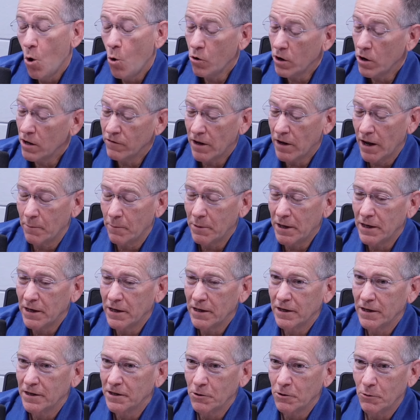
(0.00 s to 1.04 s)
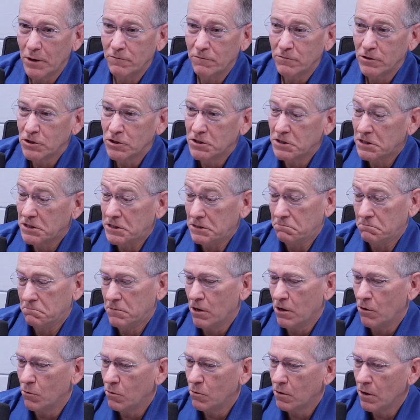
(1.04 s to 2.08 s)
or even, I mean, you know, even just,
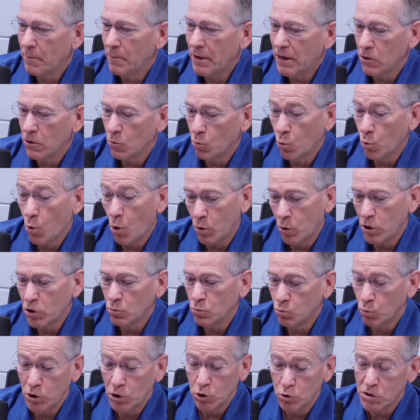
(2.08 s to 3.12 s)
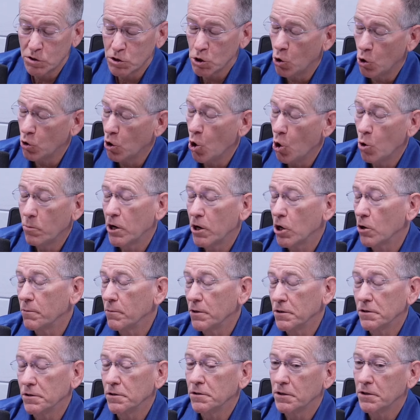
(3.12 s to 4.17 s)
you know, I mean, what we we used to own a home care
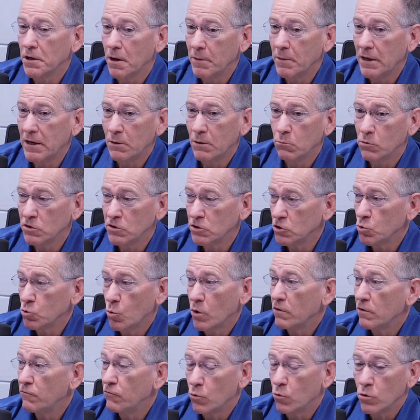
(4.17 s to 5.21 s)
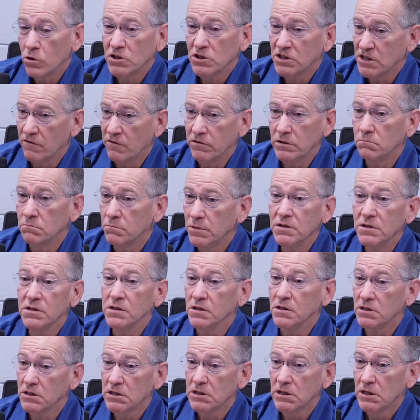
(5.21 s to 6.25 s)
business, and I mean, it was a twenty-four seven
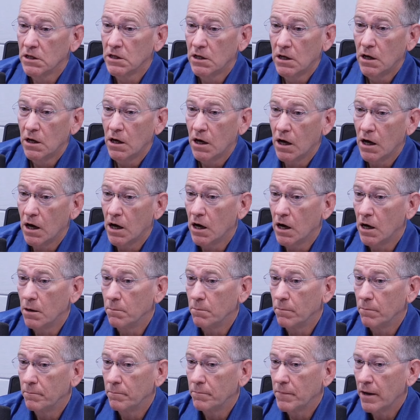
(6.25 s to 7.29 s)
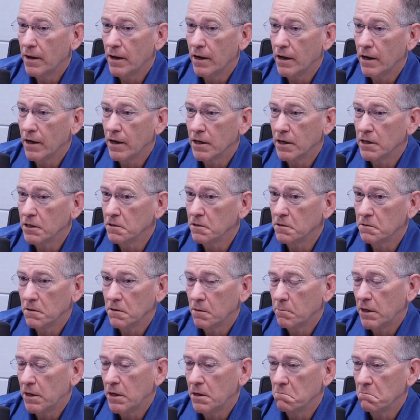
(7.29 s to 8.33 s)
business. Wow. Um, and
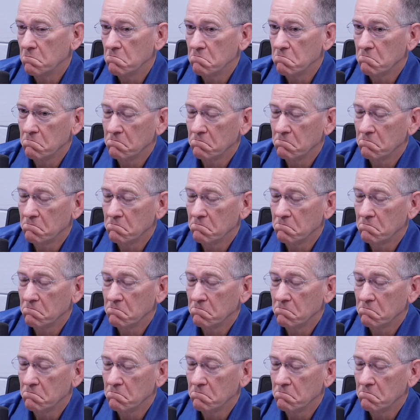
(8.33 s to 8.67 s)
I mean,